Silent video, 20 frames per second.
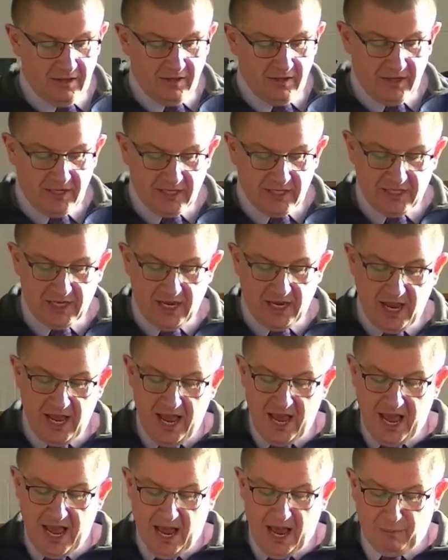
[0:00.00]
Now this is a
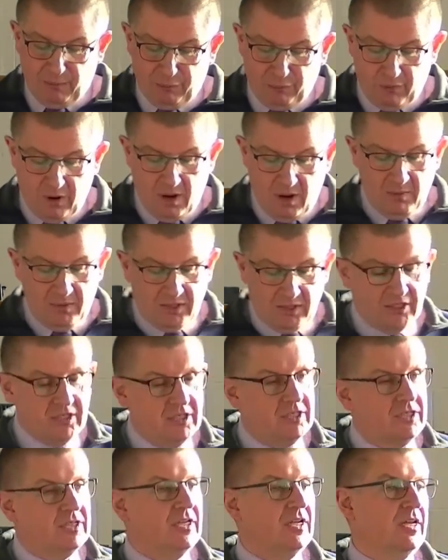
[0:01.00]

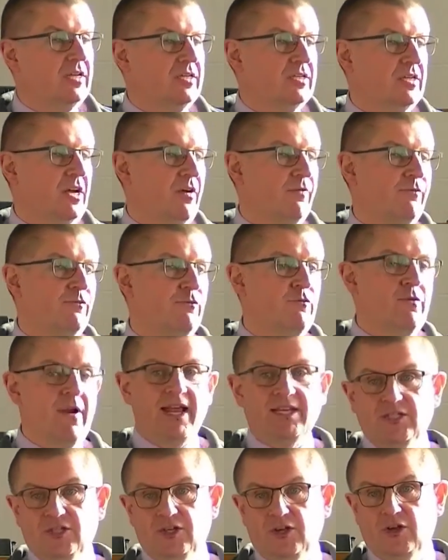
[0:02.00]
promise of
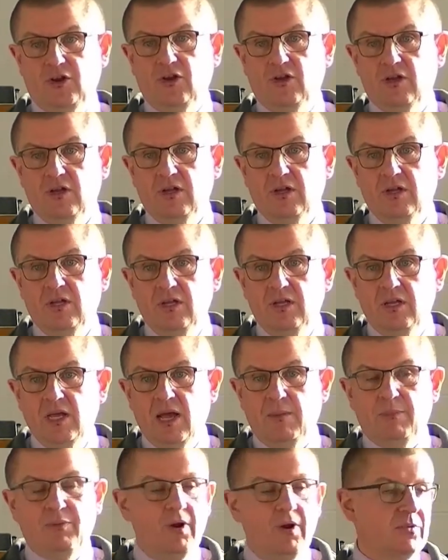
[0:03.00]
rescue.
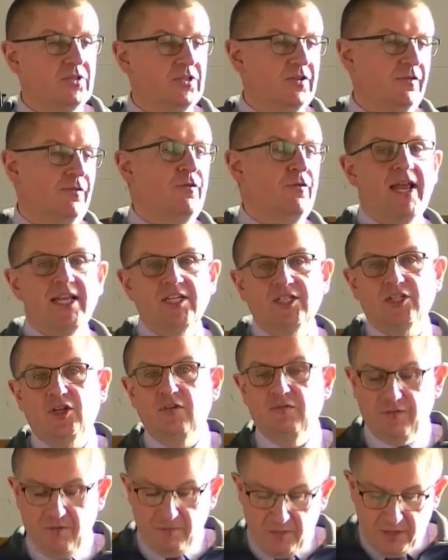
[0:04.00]
A promise of
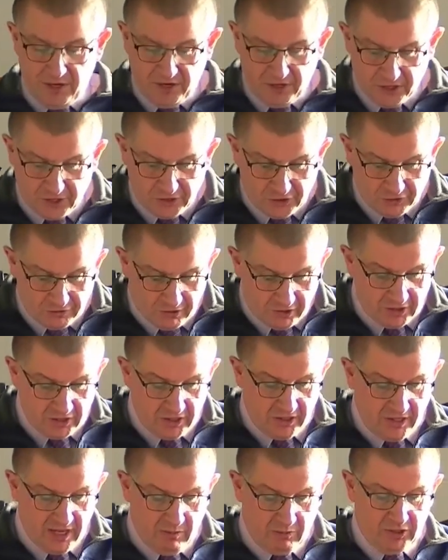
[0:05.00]
rescue from the
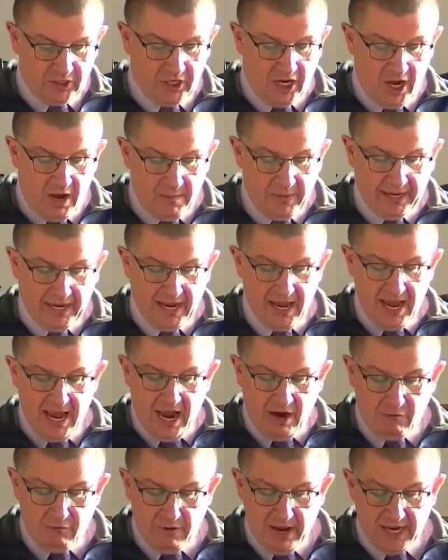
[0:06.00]
destruction that was coming.
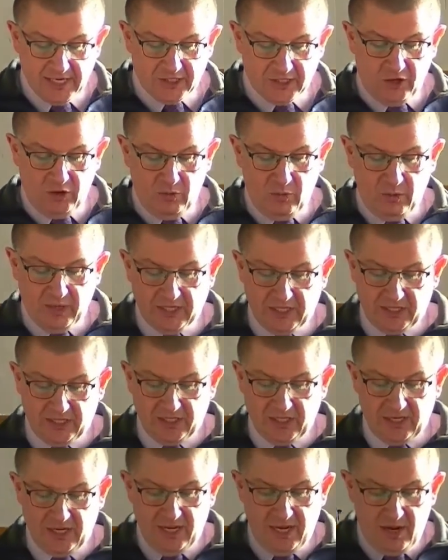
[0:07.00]
A rescue
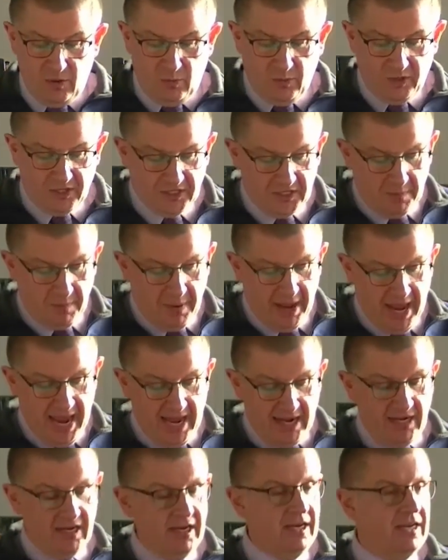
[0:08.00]
which
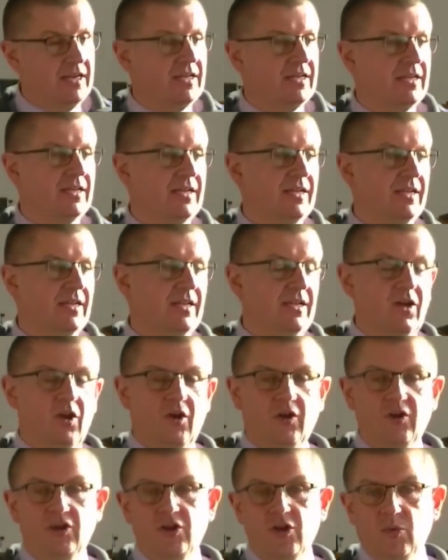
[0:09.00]
depended
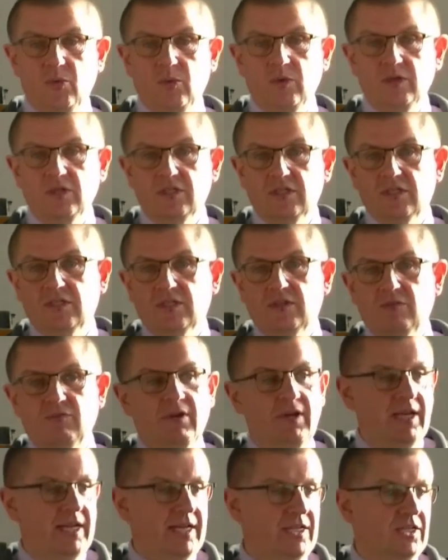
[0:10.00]
on Noah's
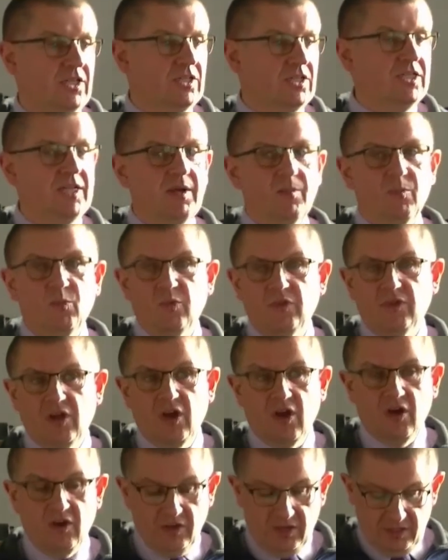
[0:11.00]
relationship with
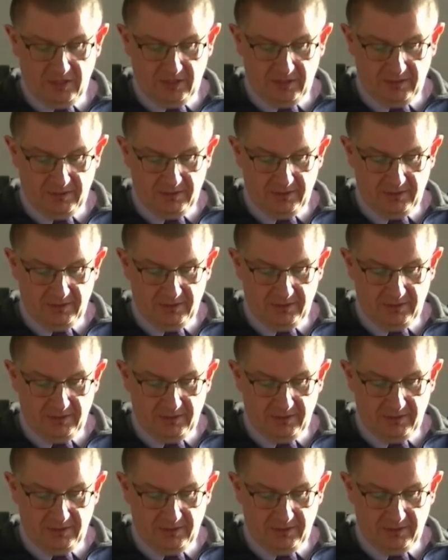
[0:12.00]
God.